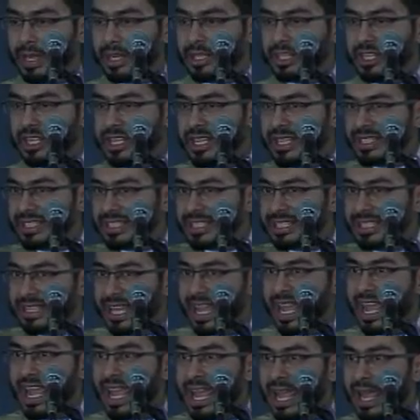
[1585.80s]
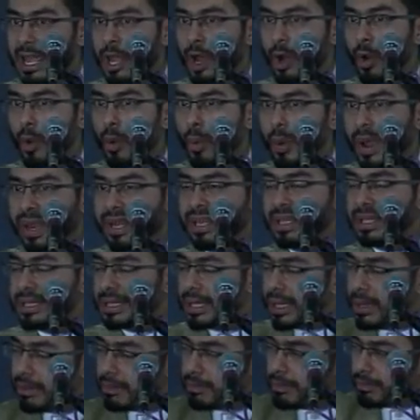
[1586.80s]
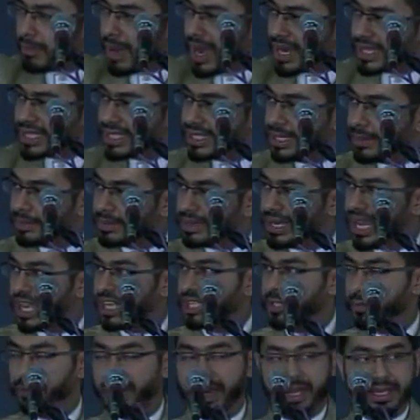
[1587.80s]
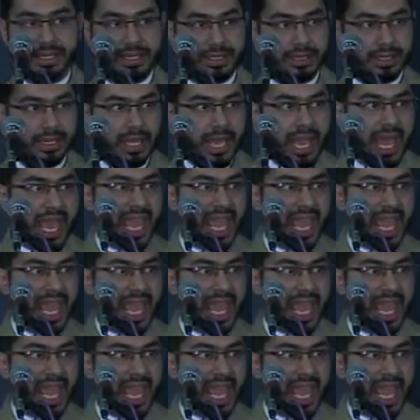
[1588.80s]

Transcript: She is there when the martyrdom takes place.